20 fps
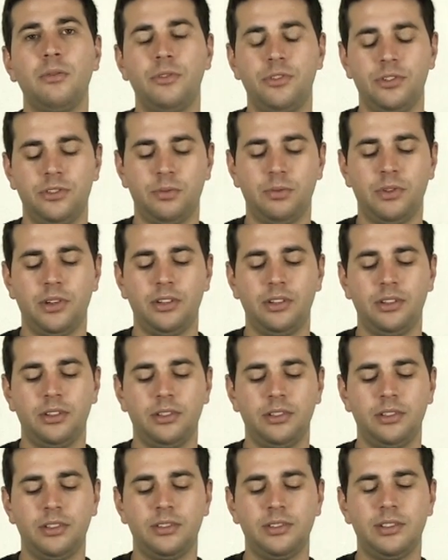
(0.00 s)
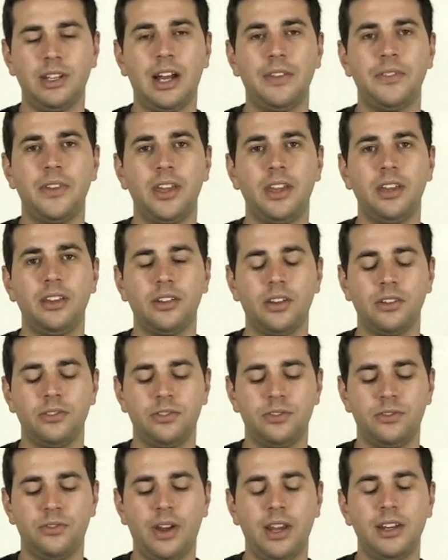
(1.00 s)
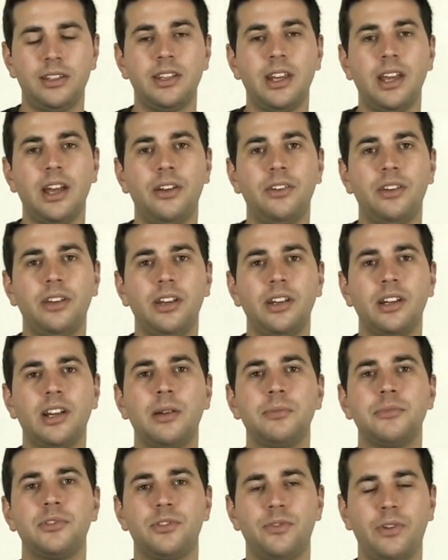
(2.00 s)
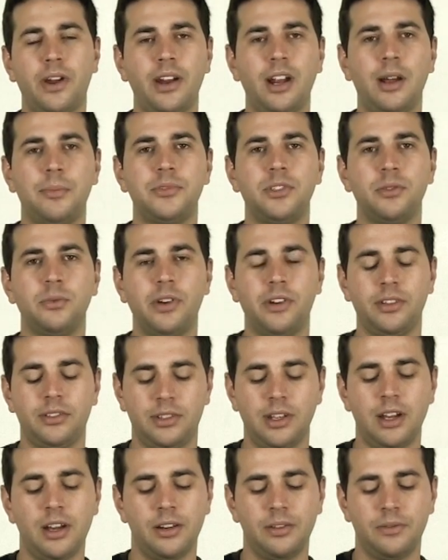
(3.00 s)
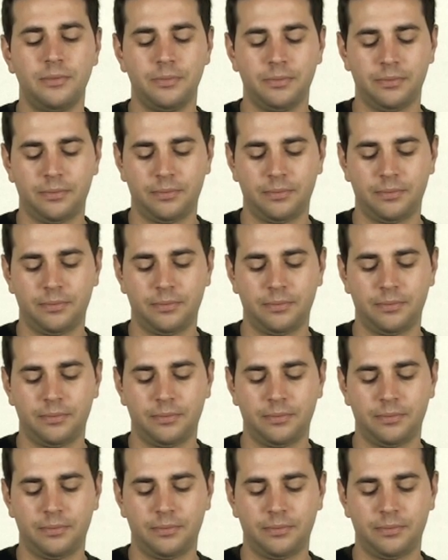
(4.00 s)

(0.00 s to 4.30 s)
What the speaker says: We just want it to start there, go straight down and come straight up to where it started.